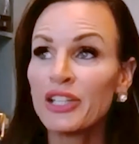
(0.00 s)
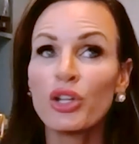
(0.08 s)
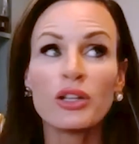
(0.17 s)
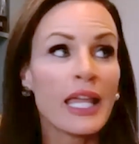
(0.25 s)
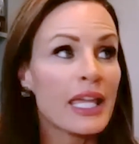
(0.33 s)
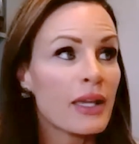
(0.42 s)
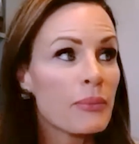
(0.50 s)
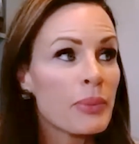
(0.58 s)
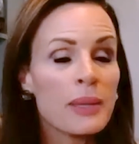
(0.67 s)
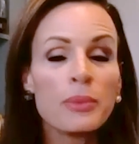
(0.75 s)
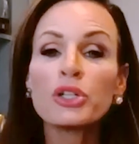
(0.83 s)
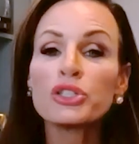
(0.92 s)
Daniel. Like
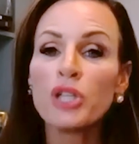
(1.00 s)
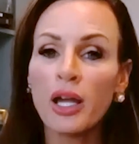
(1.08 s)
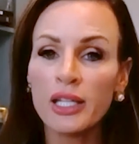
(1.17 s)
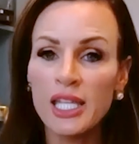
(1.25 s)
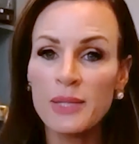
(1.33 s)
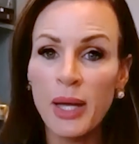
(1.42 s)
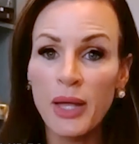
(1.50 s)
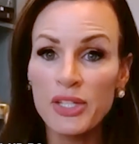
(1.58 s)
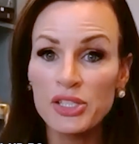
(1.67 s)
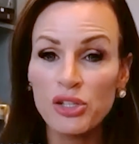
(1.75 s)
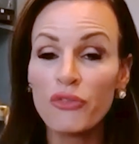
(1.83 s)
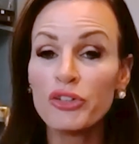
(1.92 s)
people are talking
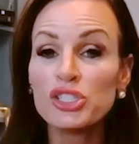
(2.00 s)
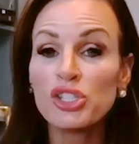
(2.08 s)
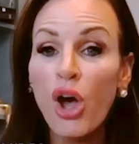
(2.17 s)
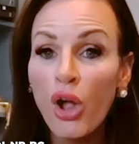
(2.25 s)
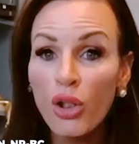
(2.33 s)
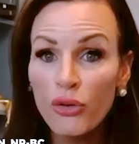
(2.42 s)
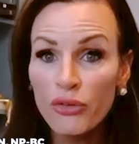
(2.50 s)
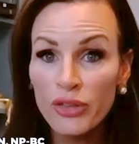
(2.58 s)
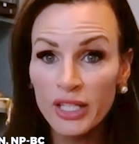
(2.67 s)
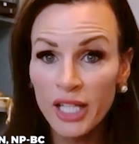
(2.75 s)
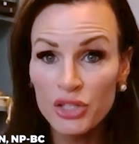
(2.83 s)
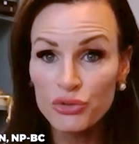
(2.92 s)
about this conference all over
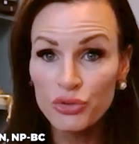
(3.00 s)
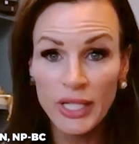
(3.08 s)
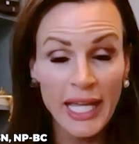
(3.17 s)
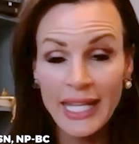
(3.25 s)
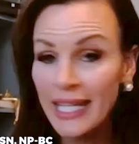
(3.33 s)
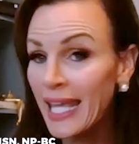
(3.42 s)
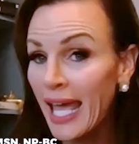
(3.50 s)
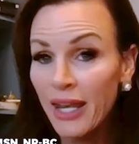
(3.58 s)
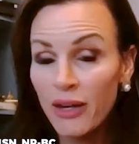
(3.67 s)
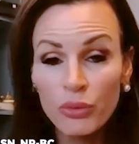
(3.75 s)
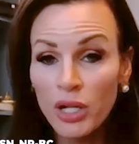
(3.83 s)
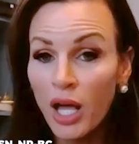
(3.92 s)
the country. And
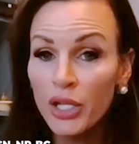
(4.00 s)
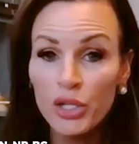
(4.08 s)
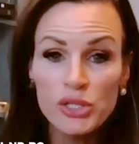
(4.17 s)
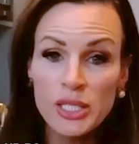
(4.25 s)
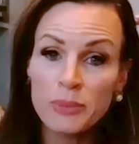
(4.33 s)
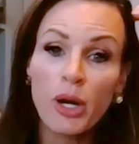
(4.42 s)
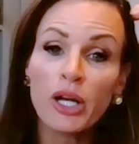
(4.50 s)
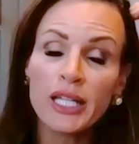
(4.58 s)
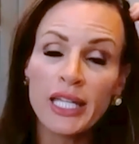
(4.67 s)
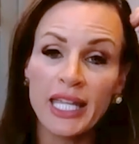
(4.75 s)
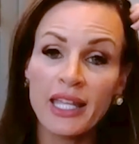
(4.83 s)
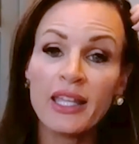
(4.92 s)
again, we're not using
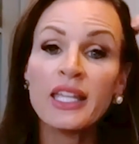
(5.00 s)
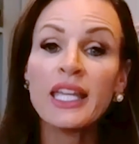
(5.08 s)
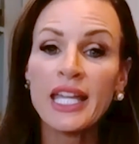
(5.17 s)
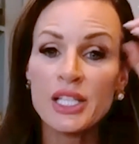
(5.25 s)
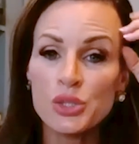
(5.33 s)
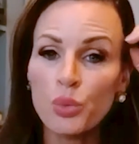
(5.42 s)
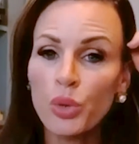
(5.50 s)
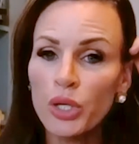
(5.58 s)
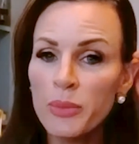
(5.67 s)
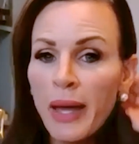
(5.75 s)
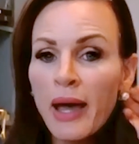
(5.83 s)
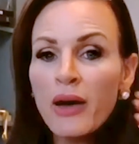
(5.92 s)
marketing, it's
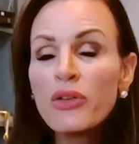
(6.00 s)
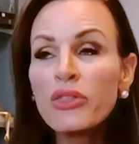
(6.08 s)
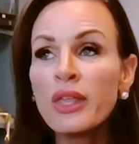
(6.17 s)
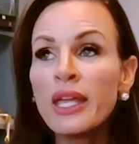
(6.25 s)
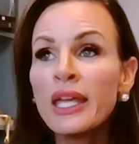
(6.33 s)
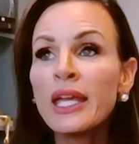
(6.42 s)
word of mouth.